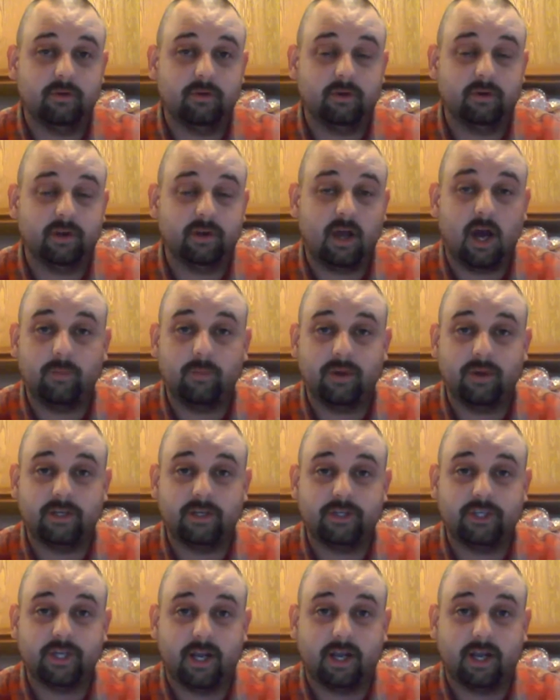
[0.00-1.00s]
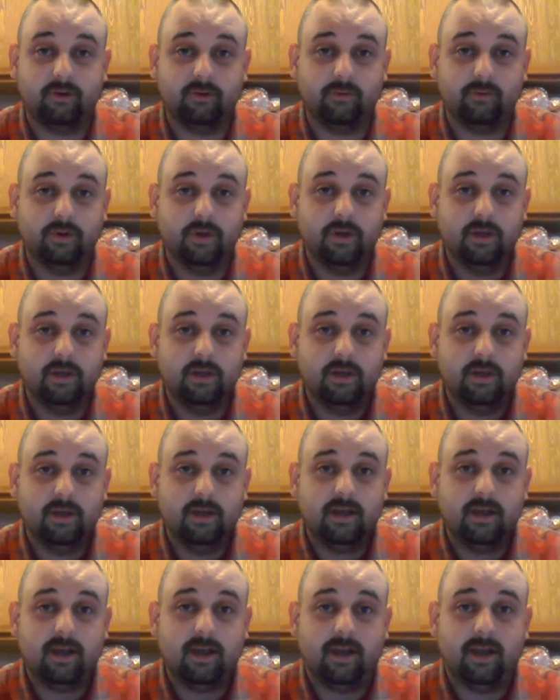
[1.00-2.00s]
comedy channel,
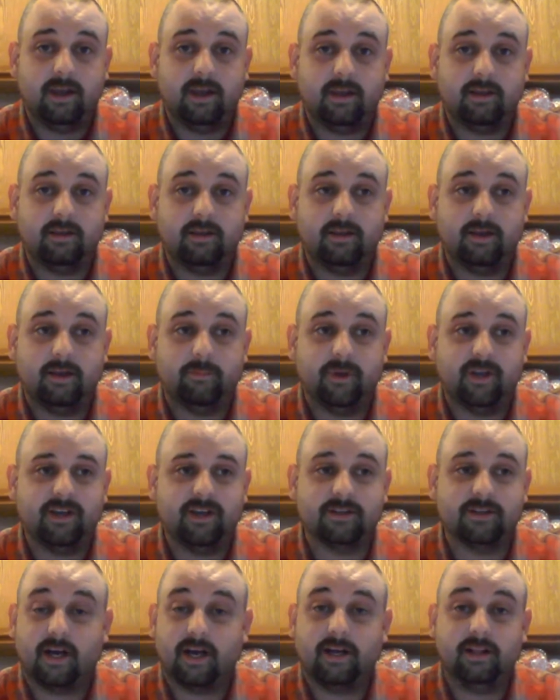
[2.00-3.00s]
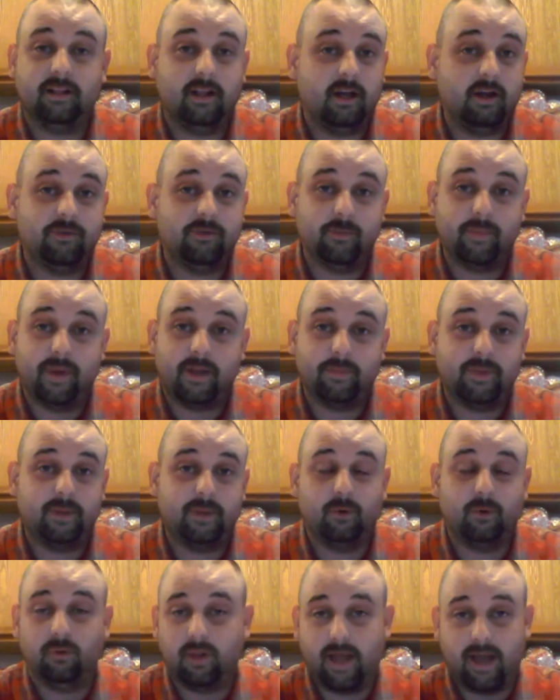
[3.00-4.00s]
And because I love to make
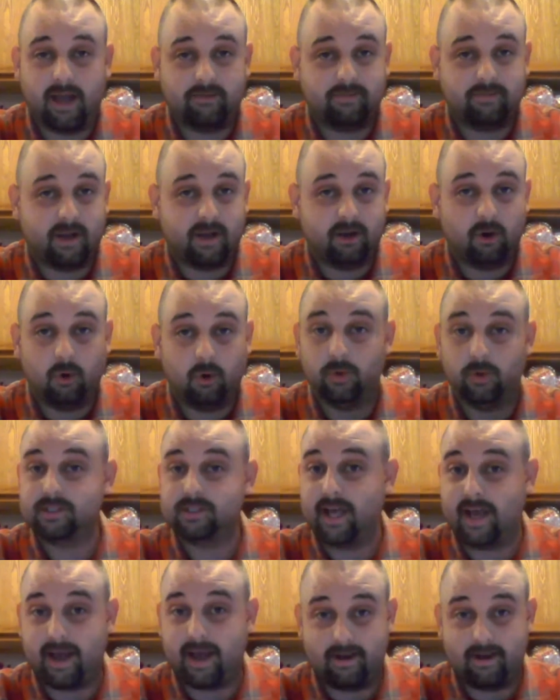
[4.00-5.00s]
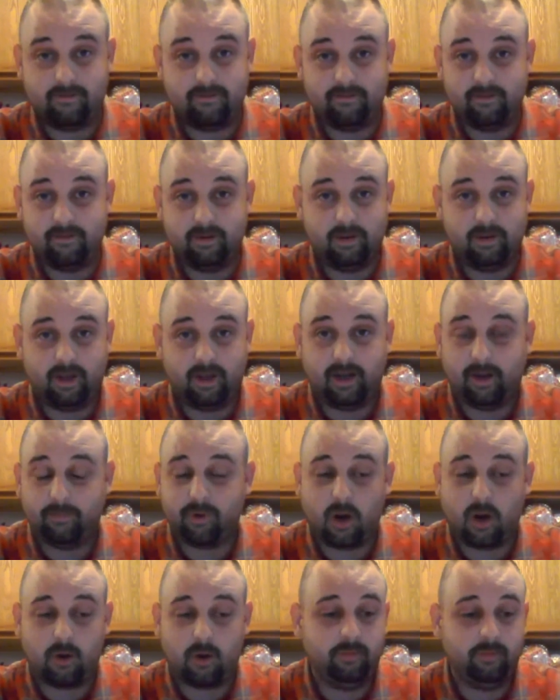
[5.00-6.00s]
people laugh. I always have, and I
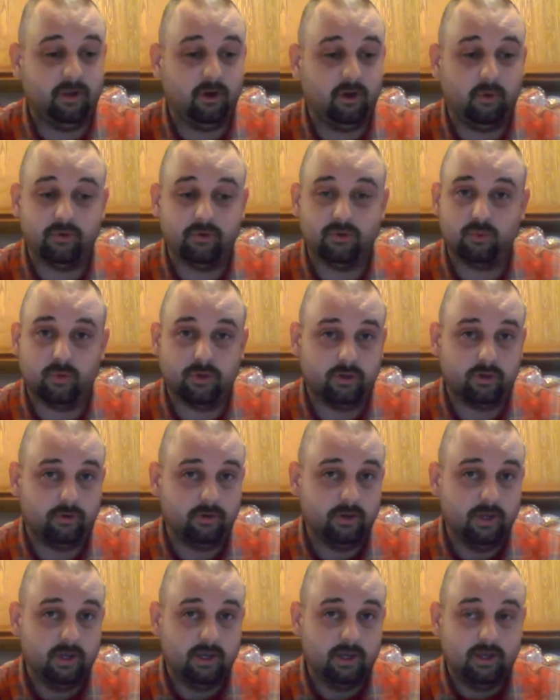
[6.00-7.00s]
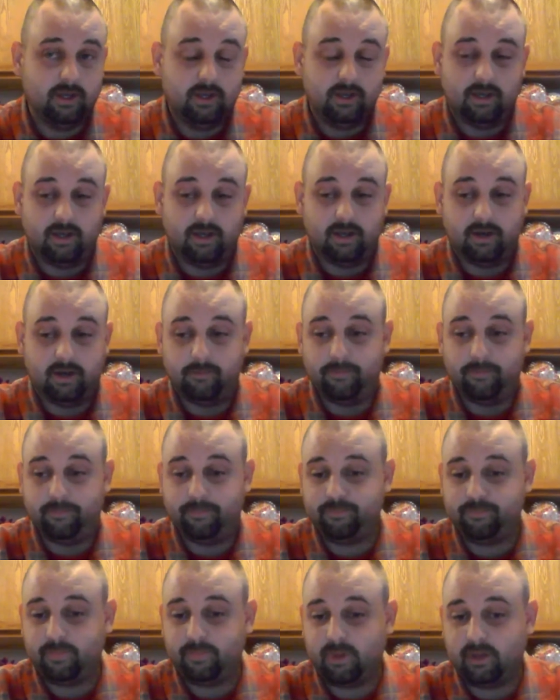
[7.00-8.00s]
probably always will. Um,
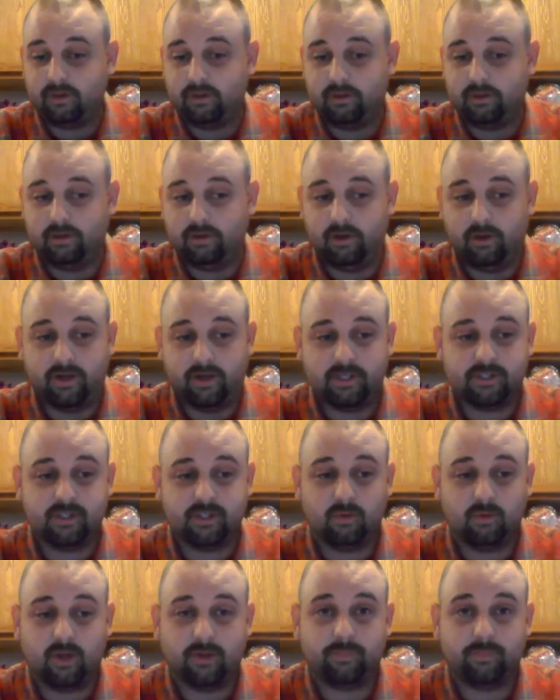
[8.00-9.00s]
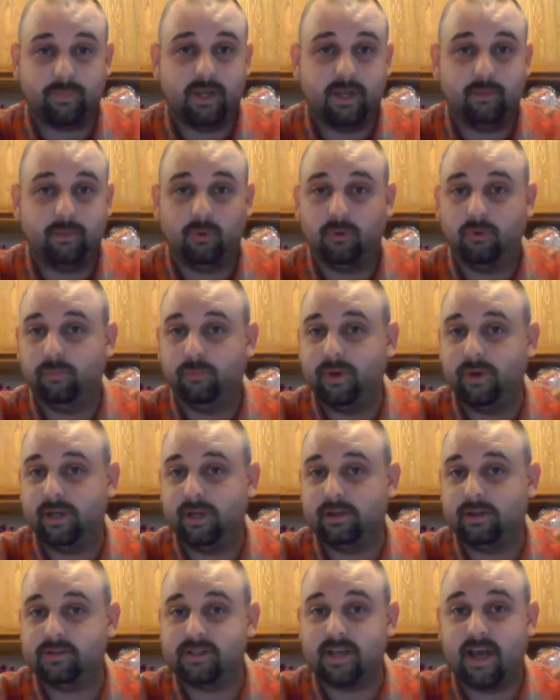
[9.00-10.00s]
you know, I just don't like people
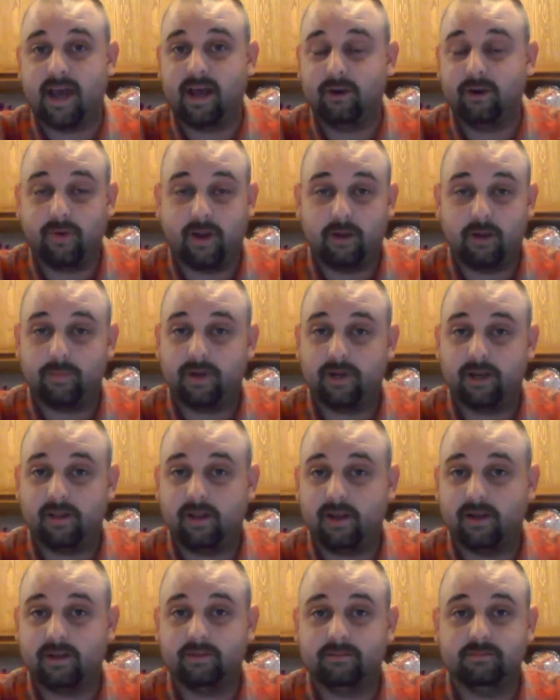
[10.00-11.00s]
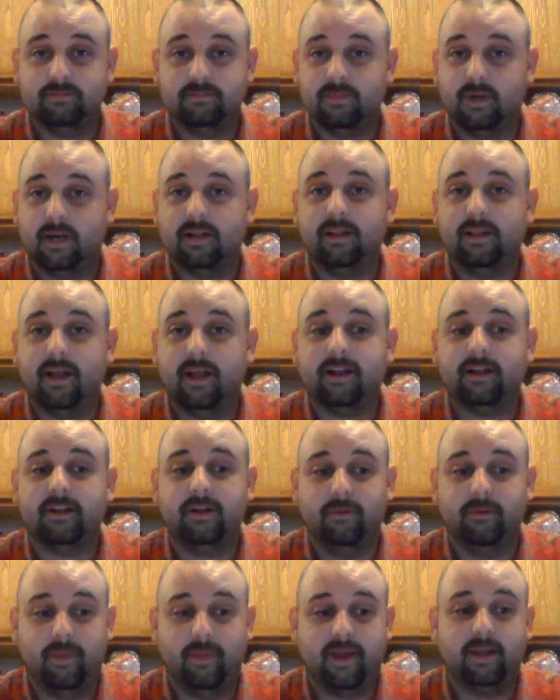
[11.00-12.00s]
being sad around me. I like to
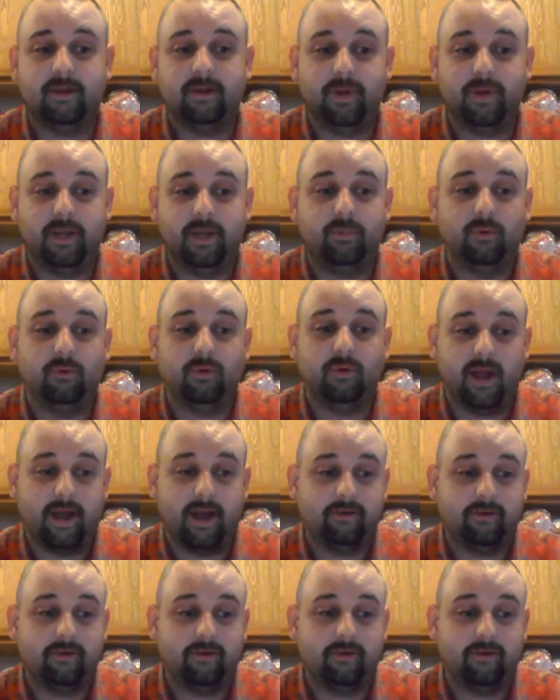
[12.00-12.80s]
make people laugh.